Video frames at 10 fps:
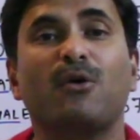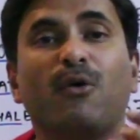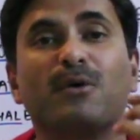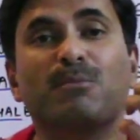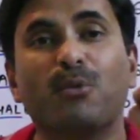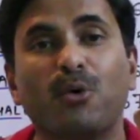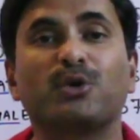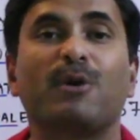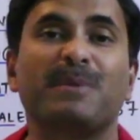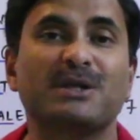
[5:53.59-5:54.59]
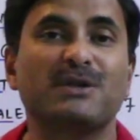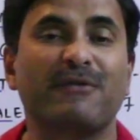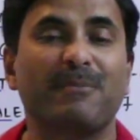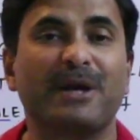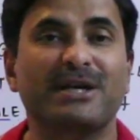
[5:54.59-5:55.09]
on more topics
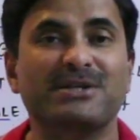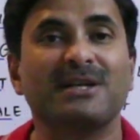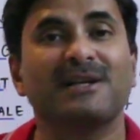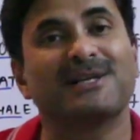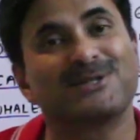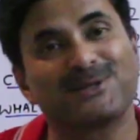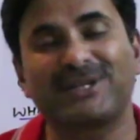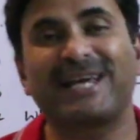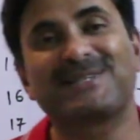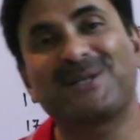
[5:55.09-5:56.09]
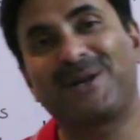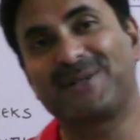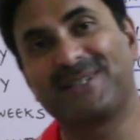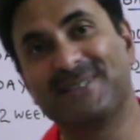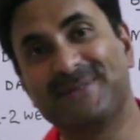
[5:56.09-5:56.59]
of reproduction so thanks a
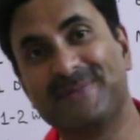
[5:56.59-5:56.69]
lot